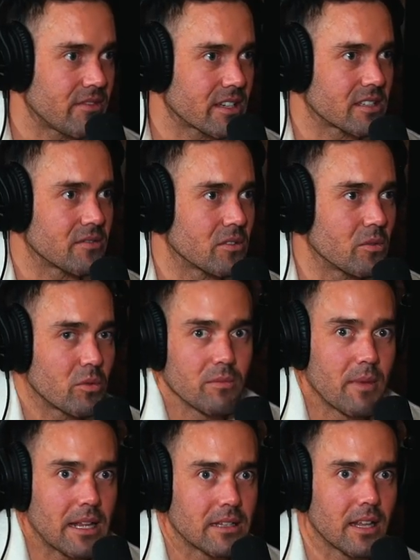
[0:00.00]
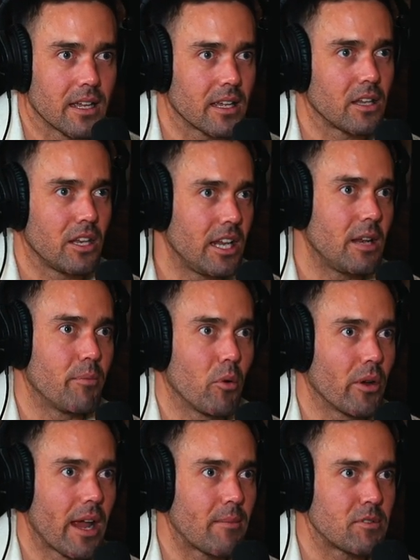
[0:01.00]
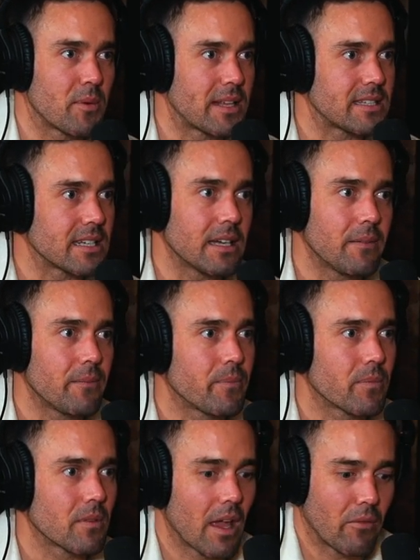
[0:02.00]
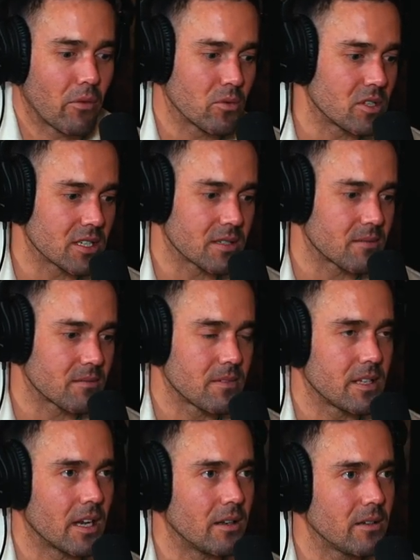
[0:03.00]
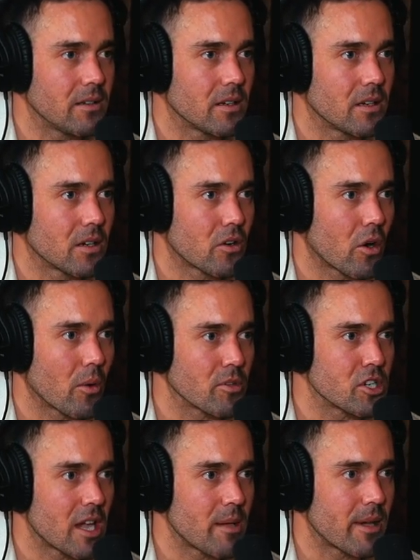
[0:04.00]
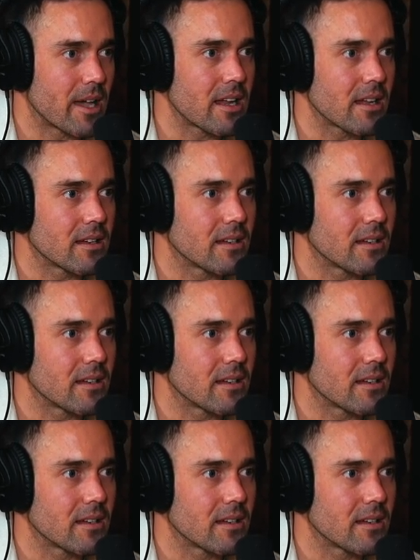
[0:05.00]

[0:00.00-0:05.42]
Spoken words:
festival. It wouldn't matter. Like, you need a Bored Ape to enter. Everyone would just, you know, crop the JPEG.